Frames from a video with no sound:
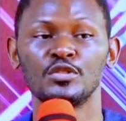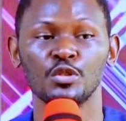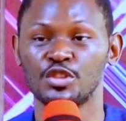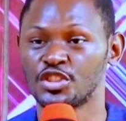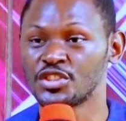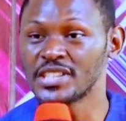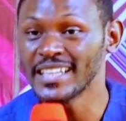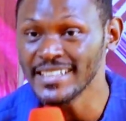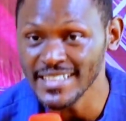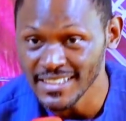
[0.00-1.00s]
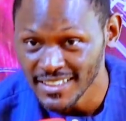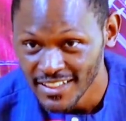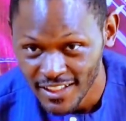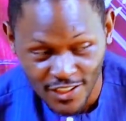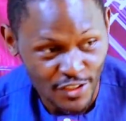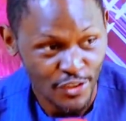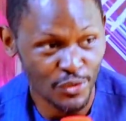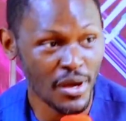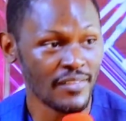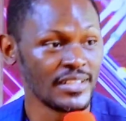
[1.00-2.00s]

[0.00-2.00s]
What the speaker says: to study. You don't have the